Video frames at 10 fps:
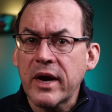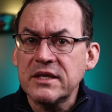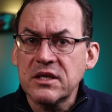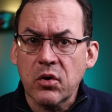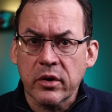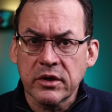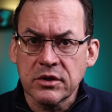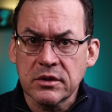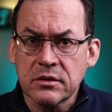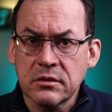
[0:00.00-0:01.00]
reds and
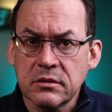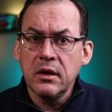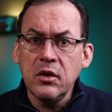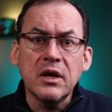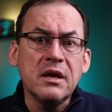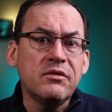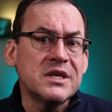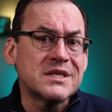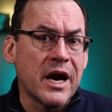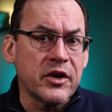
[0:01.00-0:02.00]
oranges. You can even
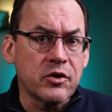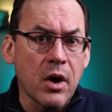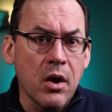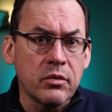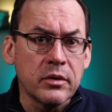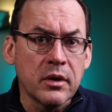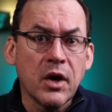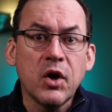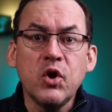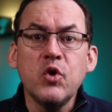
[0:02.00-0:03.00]
design your own.
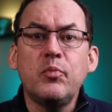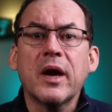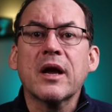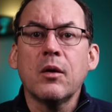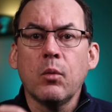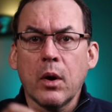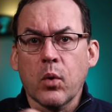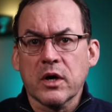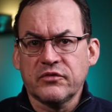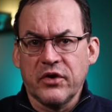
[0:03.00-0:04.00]
You pick what
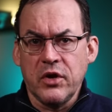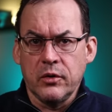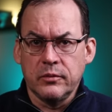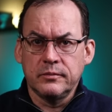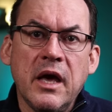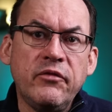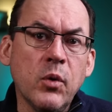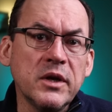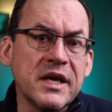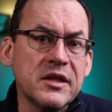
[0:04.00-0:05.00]
works for you. If
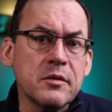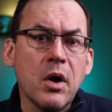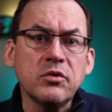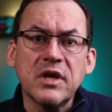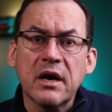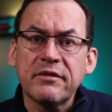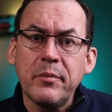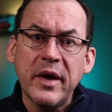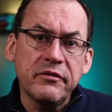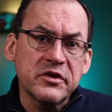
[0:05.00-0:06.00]
you want to get the most out of
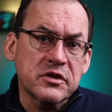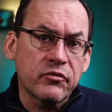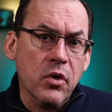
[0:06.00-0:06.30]
the benefits of